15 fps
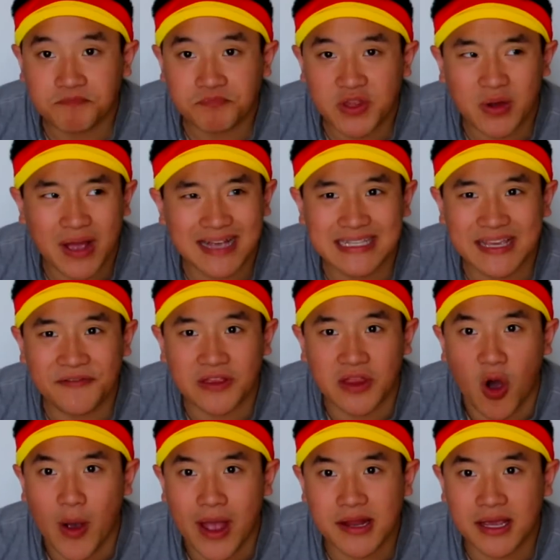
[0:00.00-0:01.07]
Do you guys even
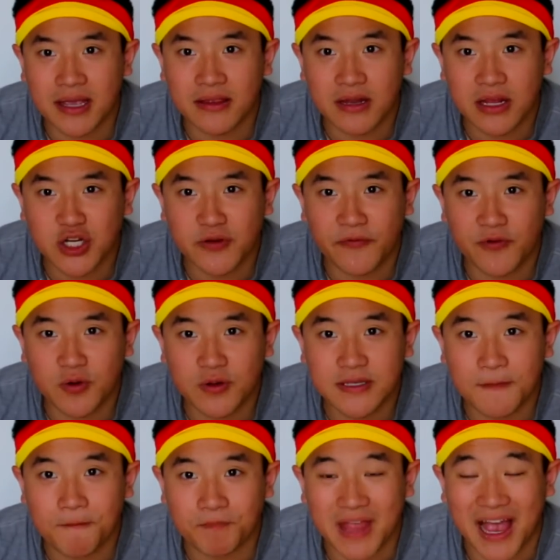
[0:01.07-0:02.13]
know any Indonesian
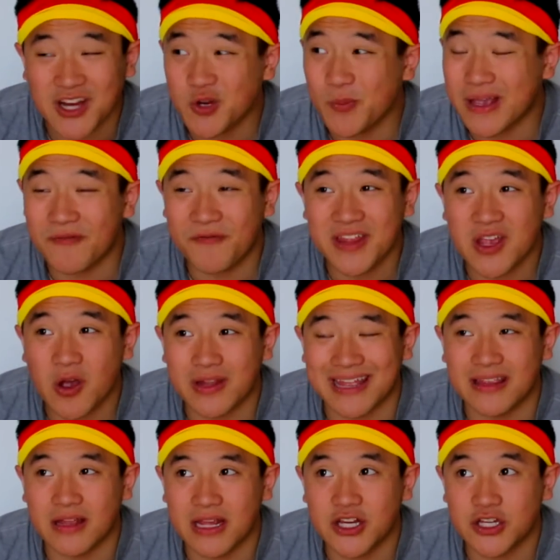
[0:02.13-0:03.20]
foods? I should make a video on
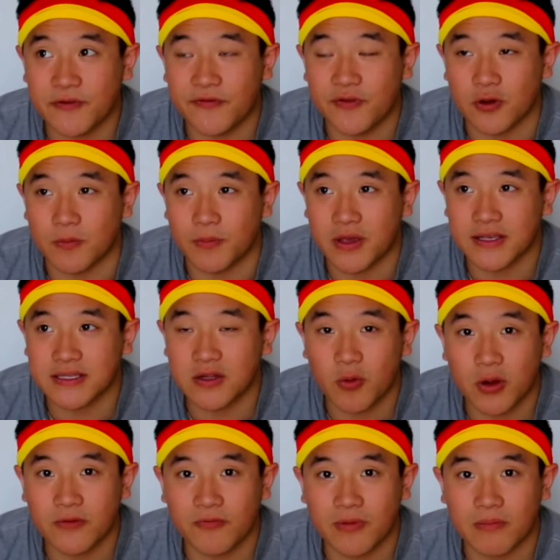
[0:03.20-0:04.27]
Indonesian food because
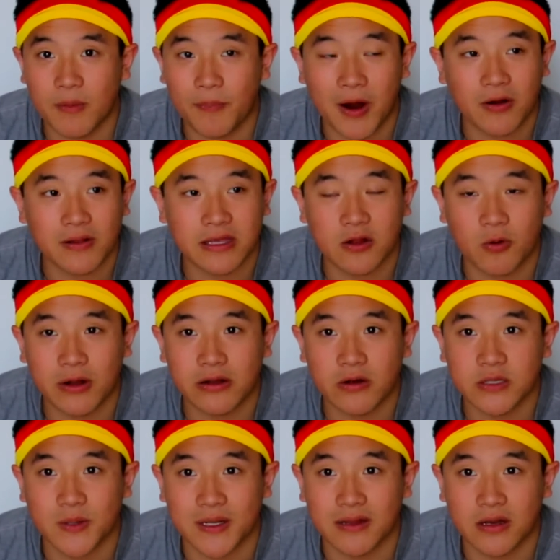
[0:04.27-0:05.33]
apparently no one
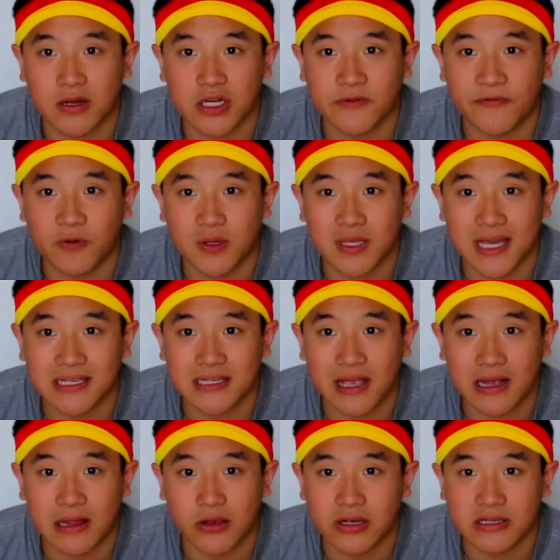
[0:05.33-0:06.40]
knows what Indonesian food tastes
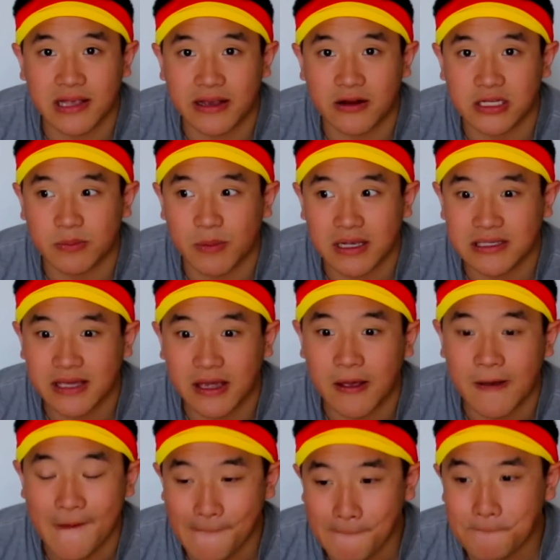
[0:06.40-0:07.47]
like, looks like, or smells like.
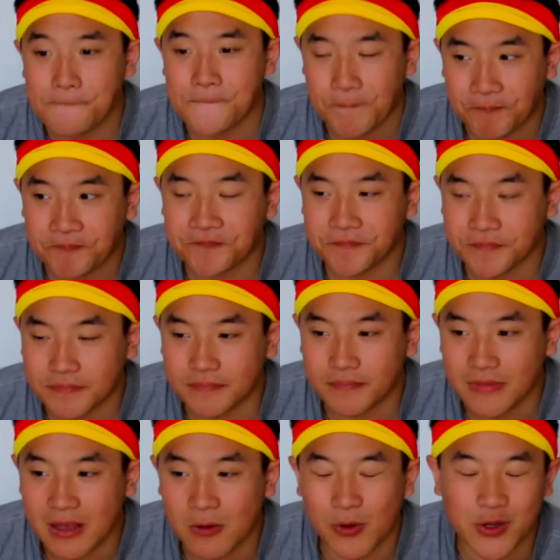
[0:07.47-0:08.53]

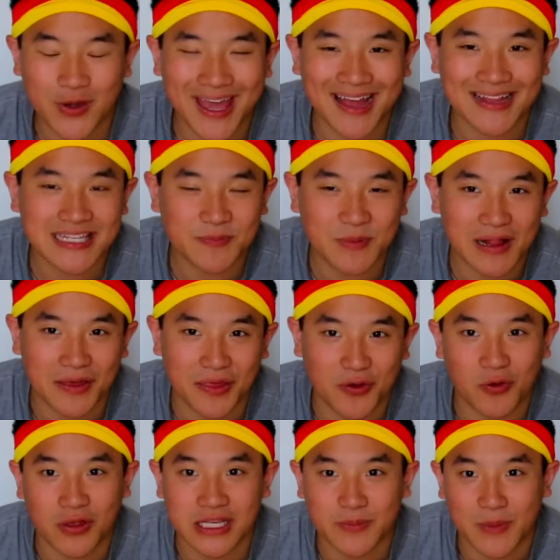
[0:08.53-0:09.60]
Well, you can't smell it
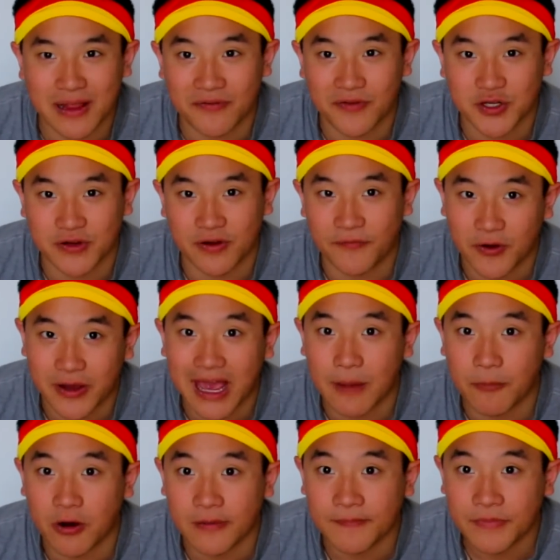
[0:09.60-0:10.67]
through the smell-o-vision of your
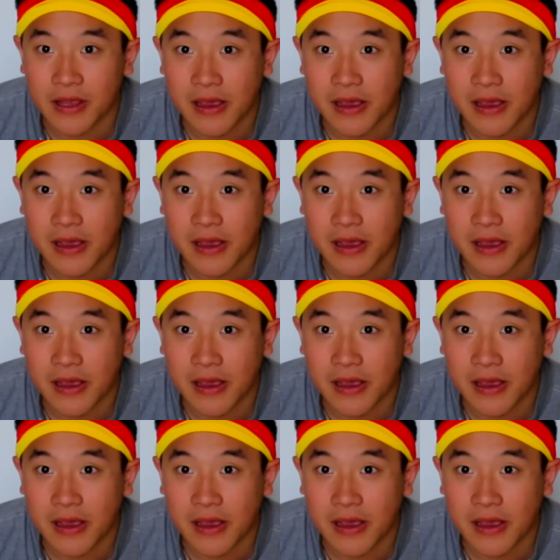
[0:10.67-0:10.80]
camera.